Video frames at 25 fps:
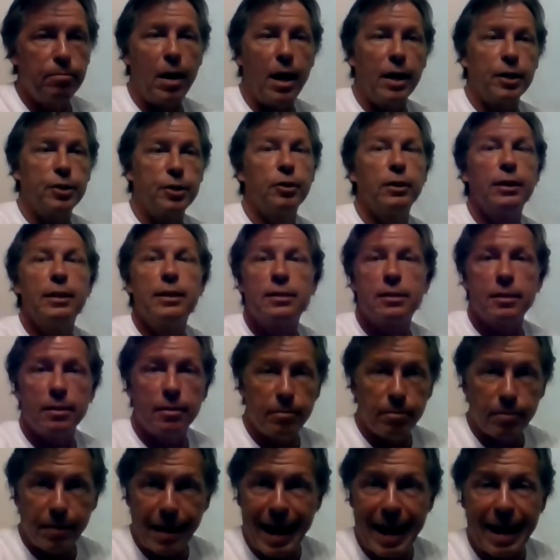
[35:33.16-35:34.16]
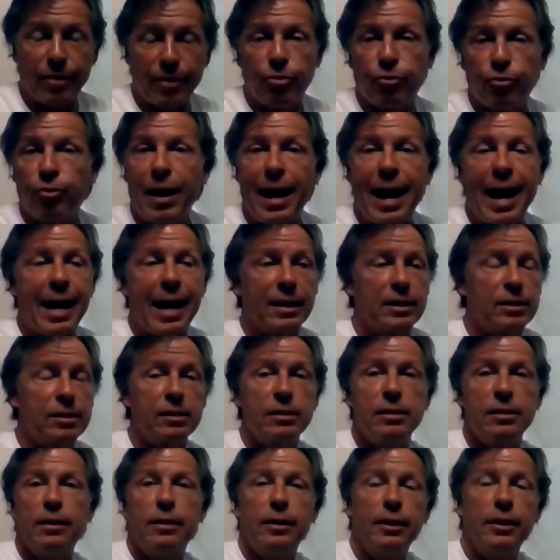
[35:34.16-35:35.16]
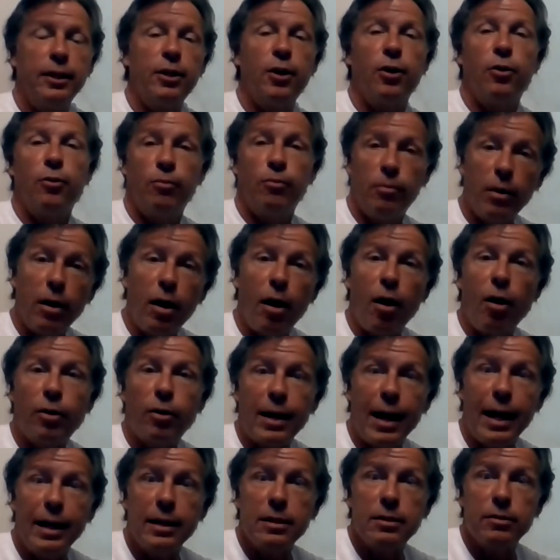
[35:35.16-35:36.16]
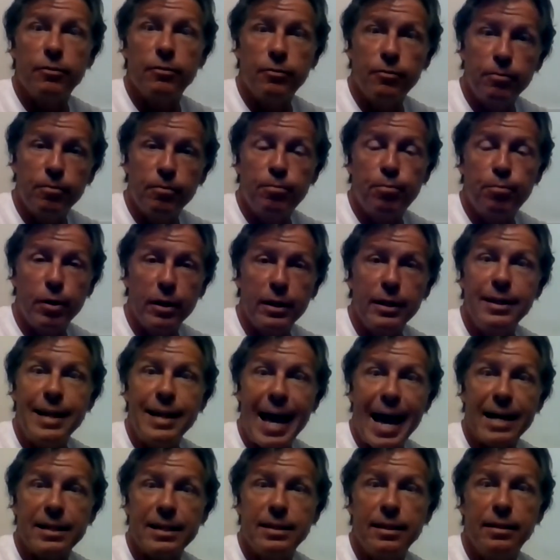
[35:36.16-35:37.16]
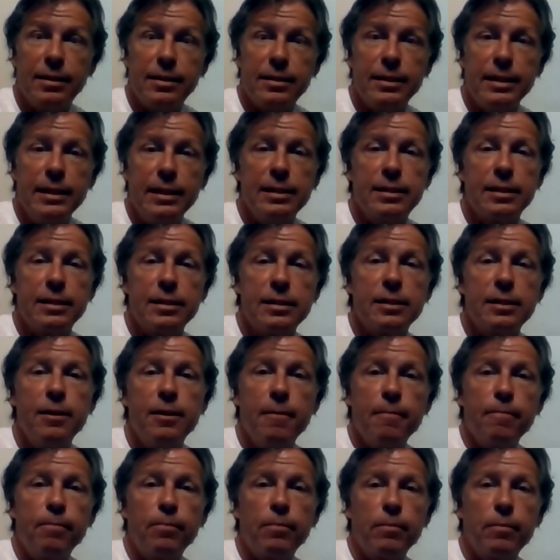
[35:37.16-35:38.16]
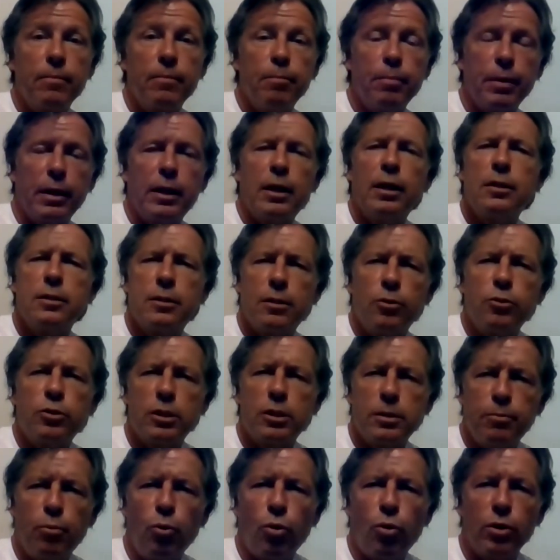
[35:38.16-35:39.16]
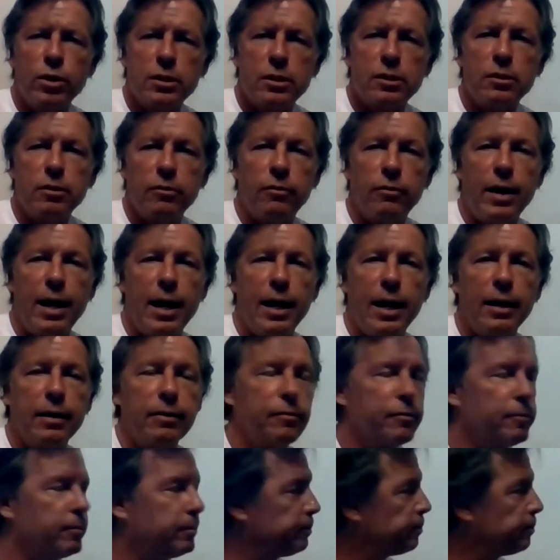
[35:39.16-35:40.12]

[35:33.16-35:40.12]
botulism, anthrax, all kinds of pretty nasty diseases because those spores survive.